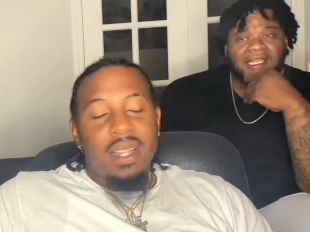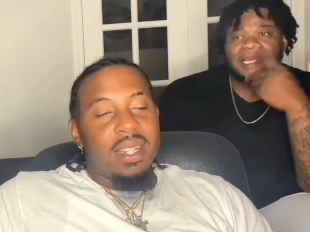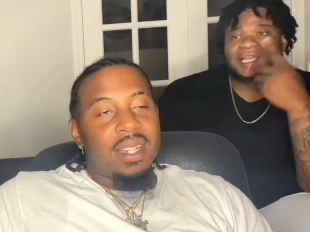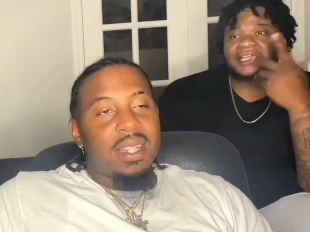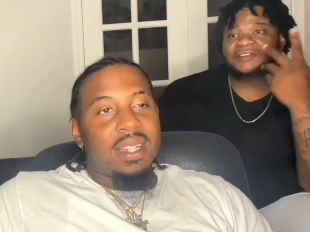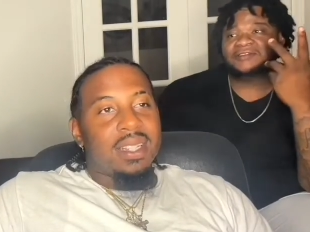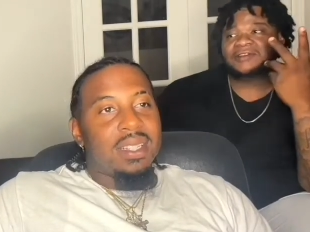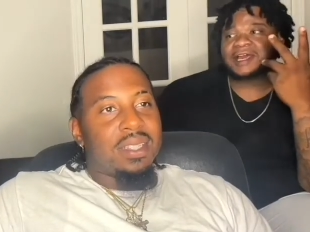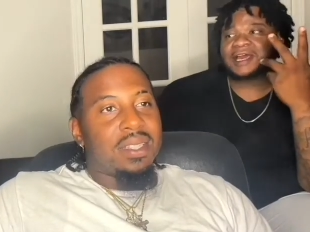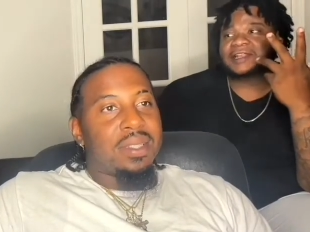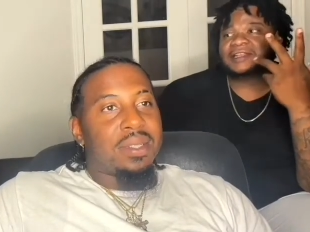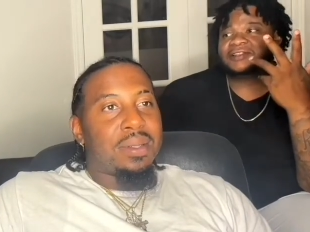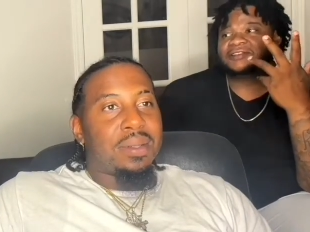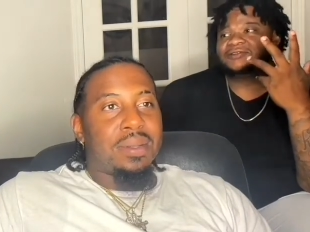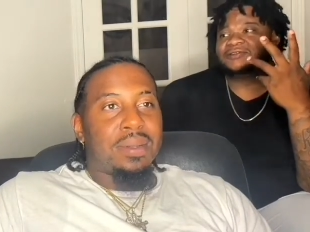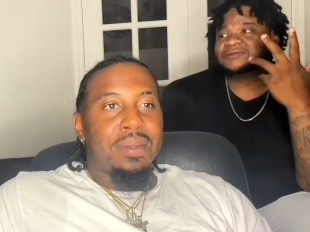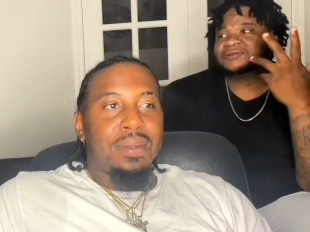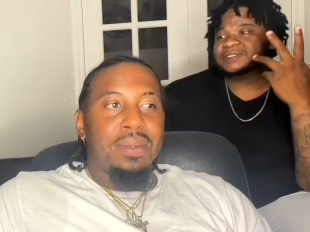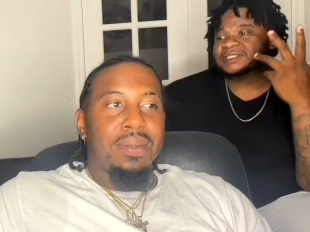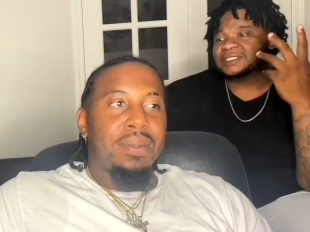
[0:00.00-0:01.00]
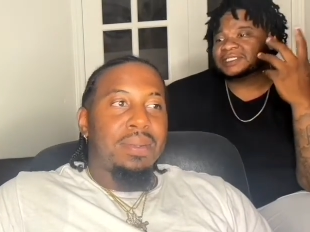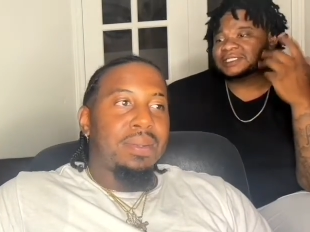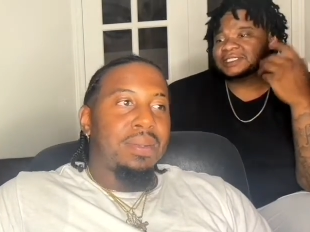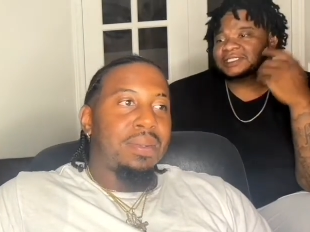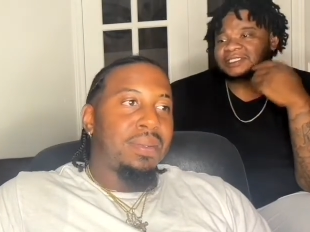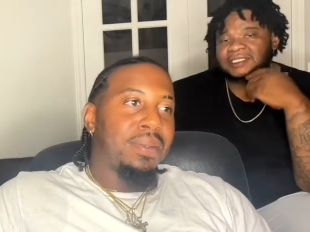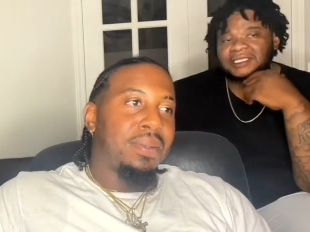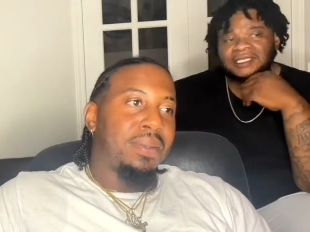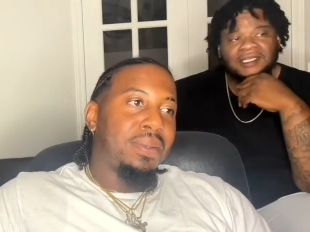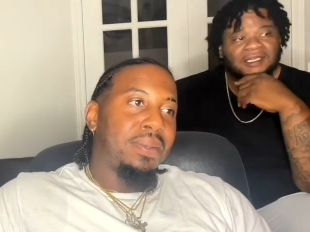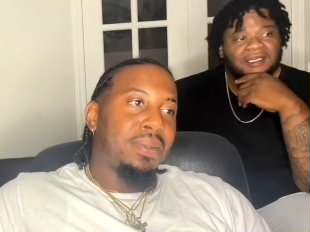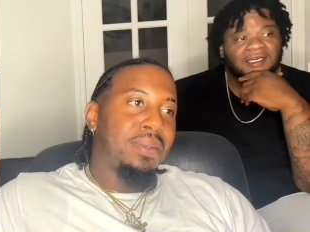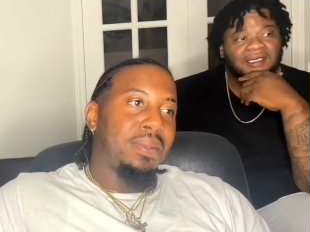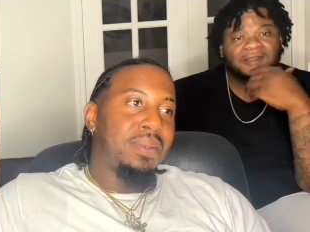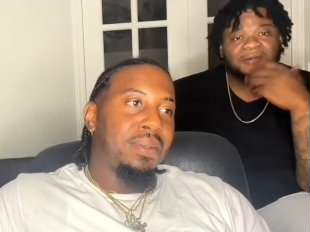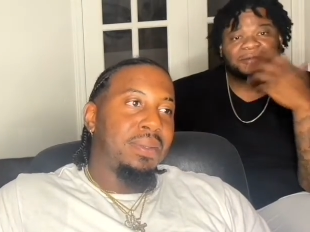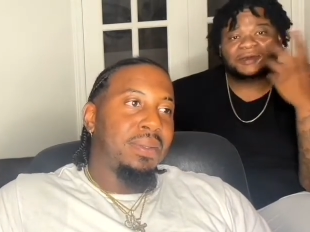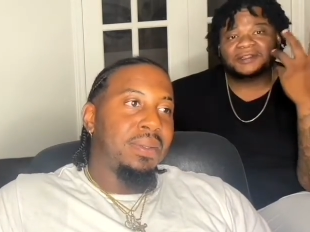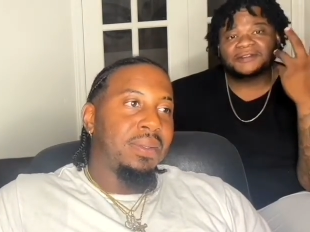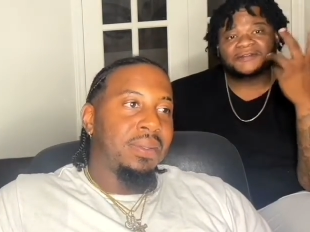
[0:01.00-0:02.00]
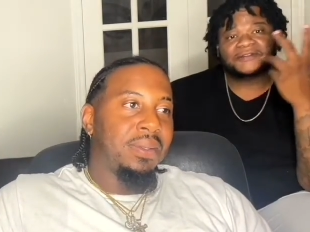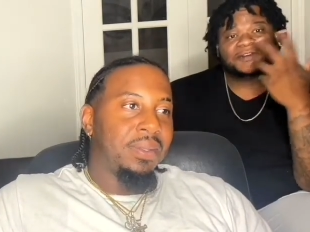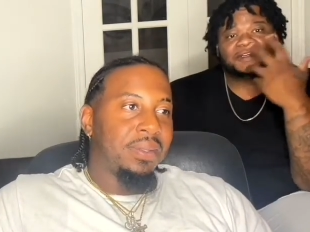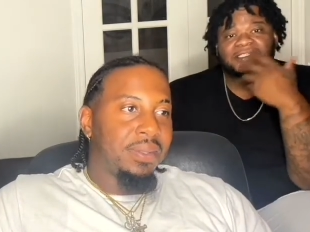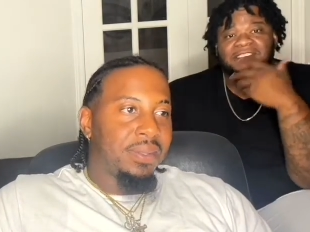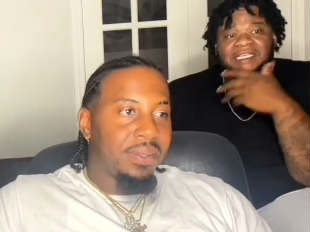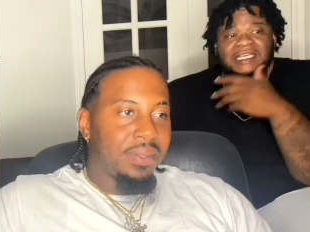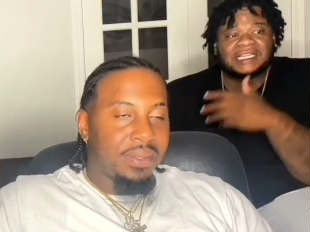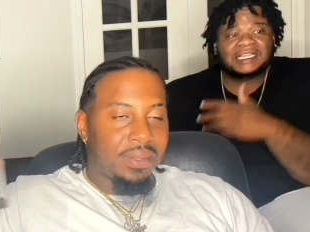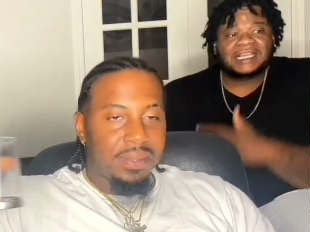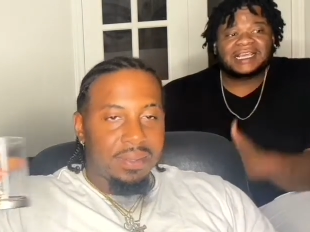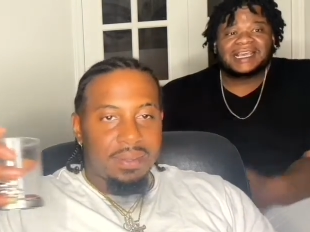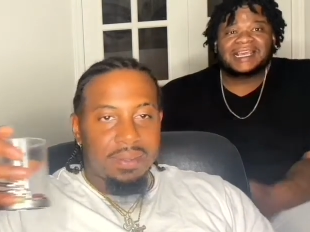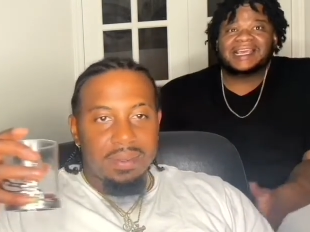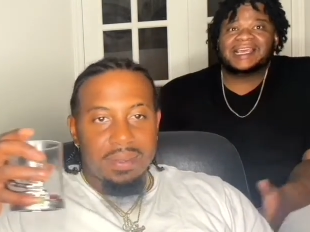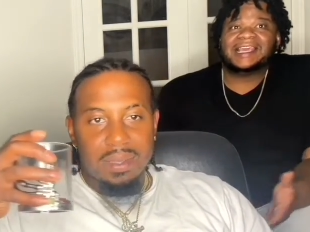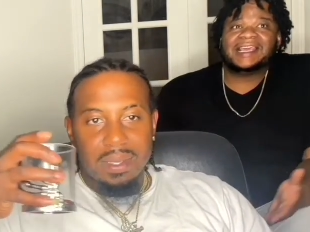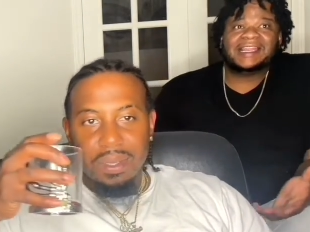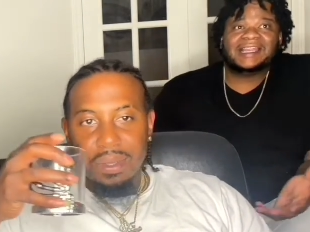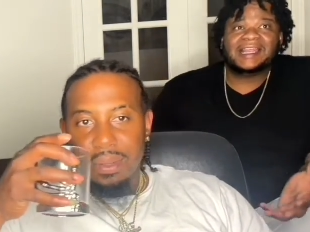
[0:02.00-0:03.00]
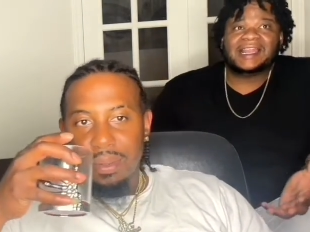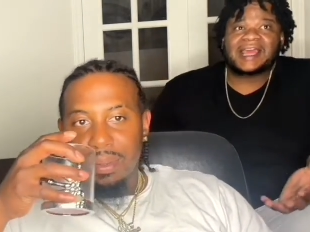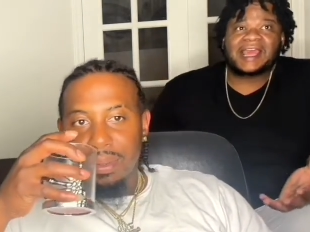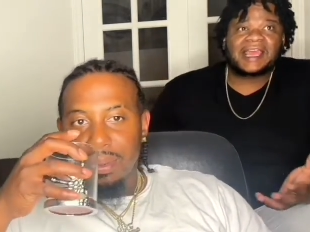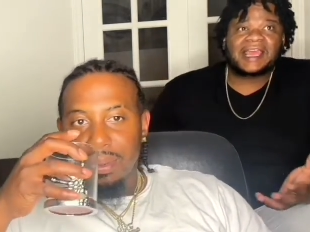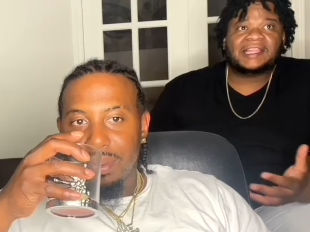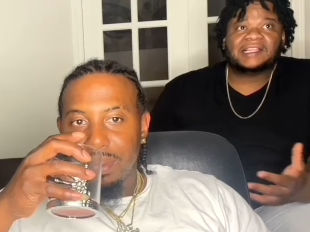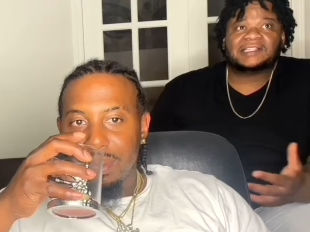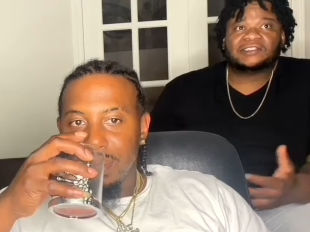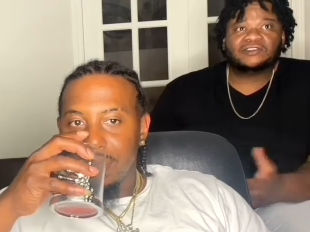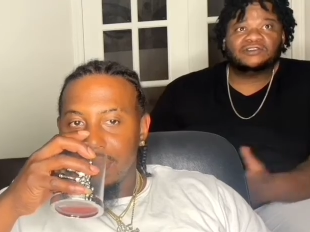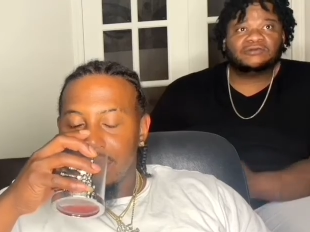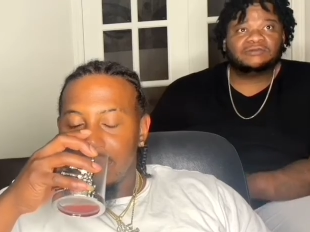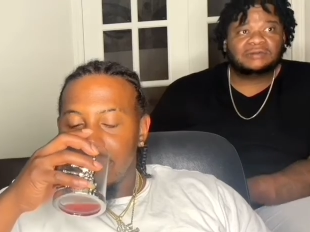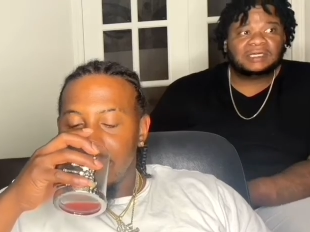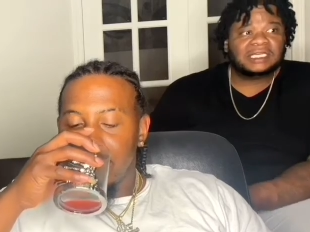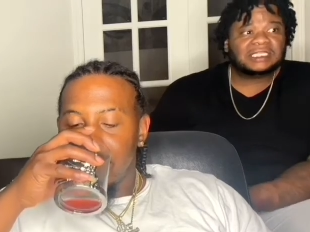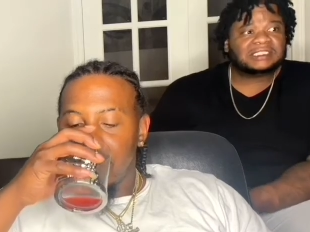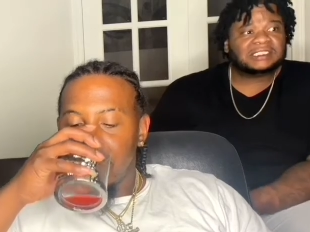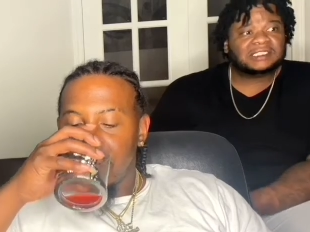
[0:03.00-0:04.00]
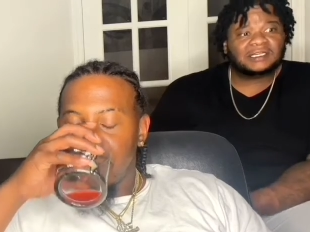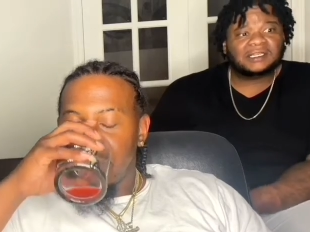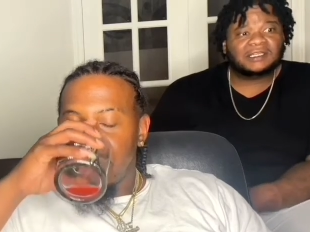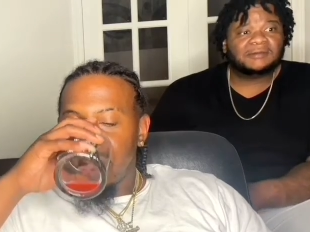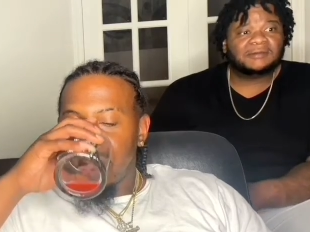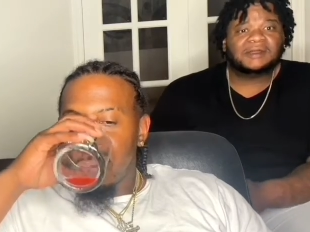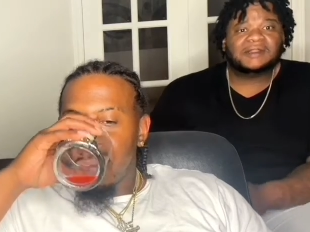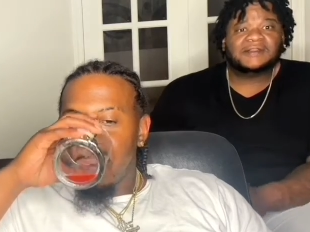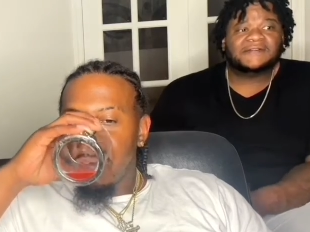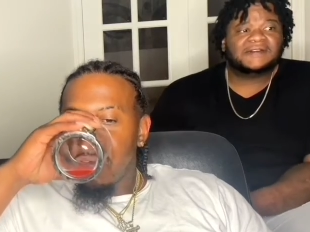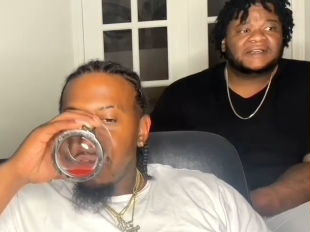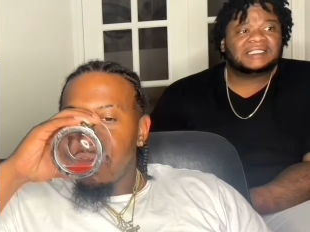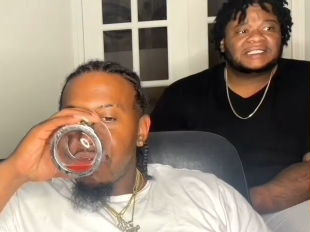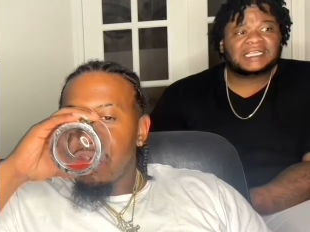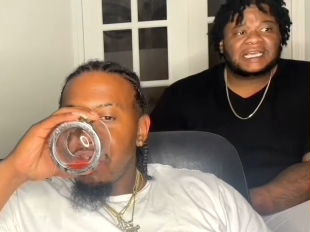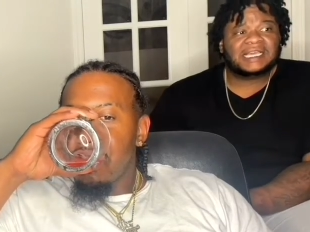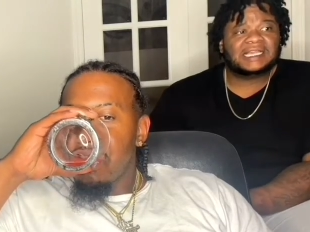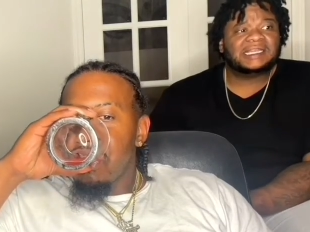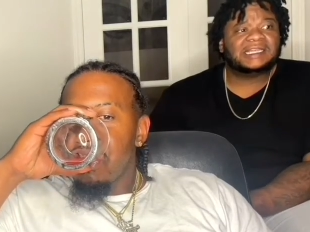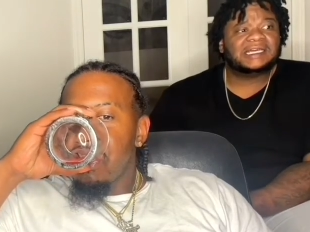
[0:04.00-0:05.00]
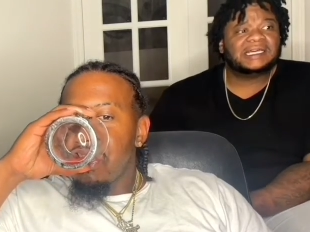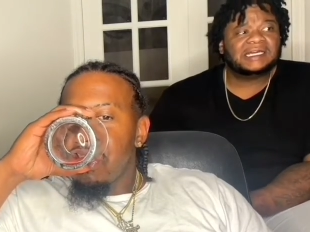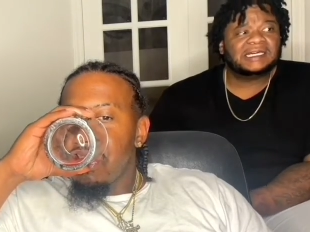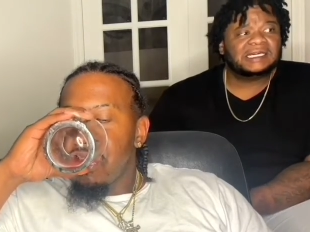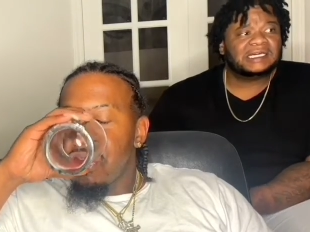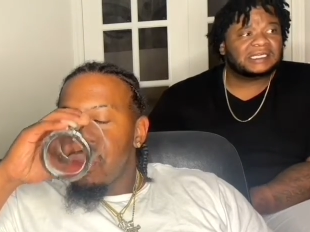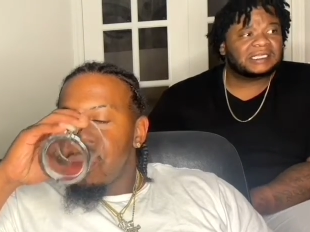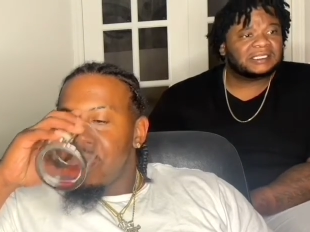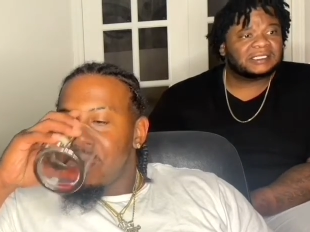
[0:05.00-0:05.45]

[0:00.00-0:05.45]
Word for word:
Speaker 1: you gotta do shit. Other motherfucker ain't, and it ain't too much. The other motherfucker ain't done.